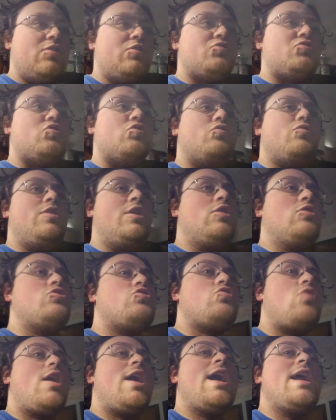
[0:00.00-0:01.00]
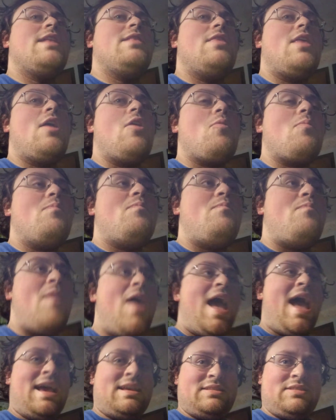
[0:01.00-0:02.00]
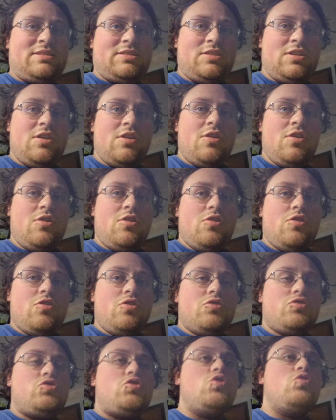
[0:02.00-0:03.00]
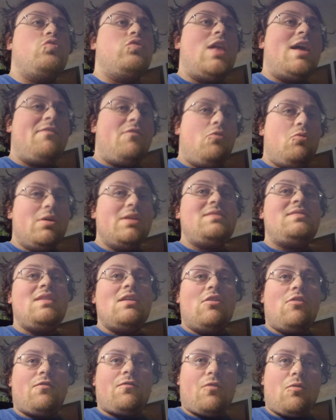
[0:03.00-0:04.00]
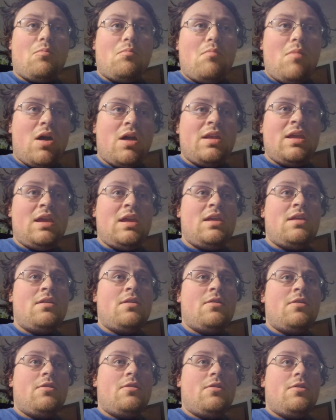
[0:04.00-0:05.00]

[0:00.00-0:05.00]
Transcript: So they're trying their best to level a deal for money.